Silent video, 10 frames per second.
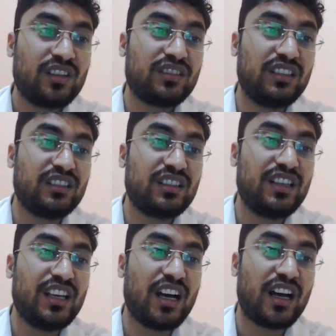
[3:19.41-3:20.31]
since
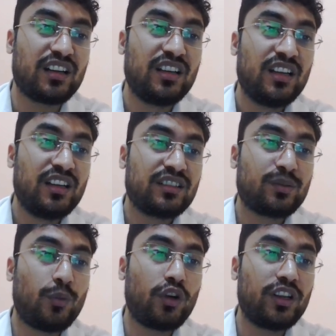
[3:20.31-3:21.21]
they are
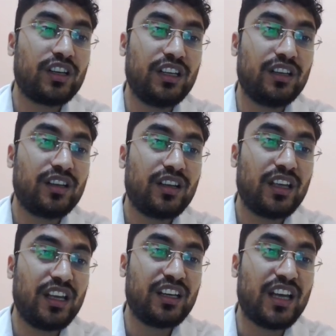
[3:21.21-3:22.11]
smaller in
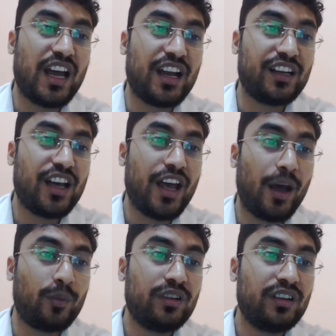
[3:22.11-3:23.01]
area and
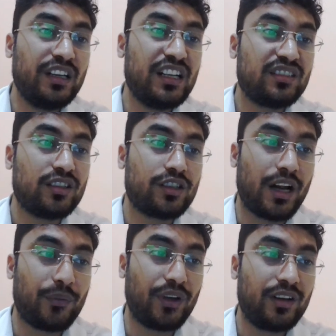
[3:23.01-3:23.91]
have lesser
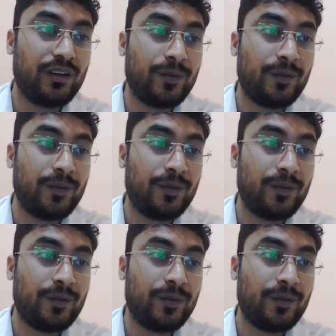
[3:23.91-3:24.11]
traffic.